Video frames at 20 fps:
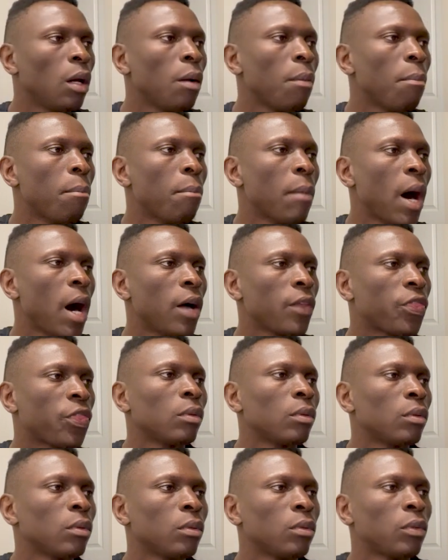
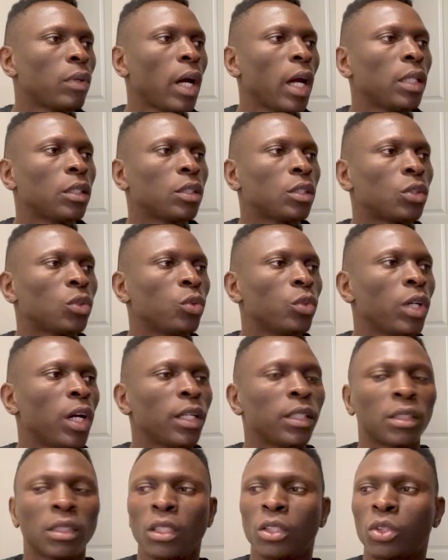math, right, to
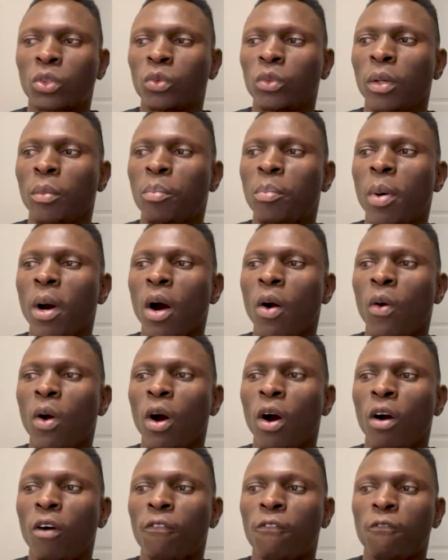raise this to the power
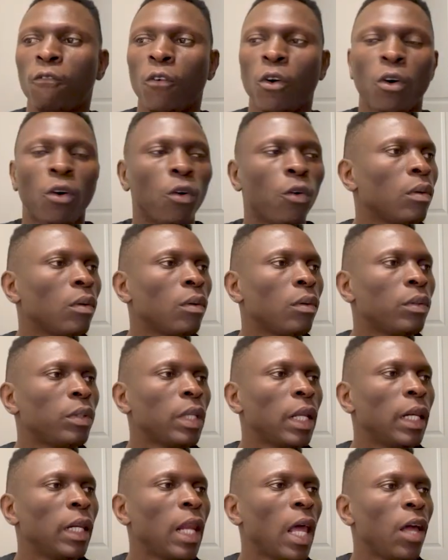of the
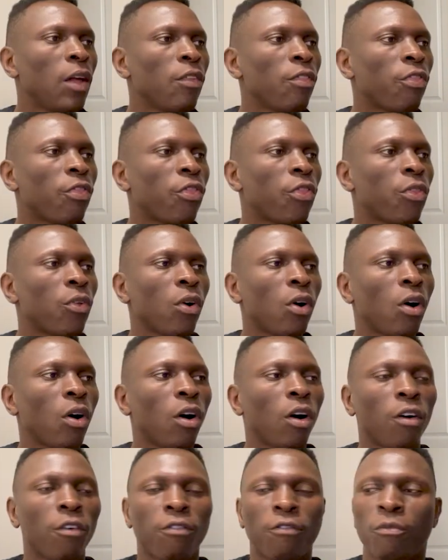length
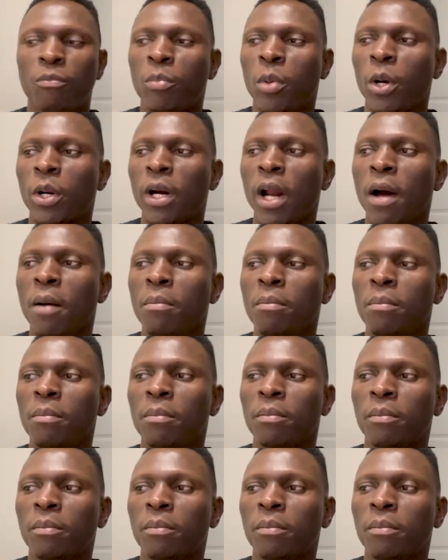of param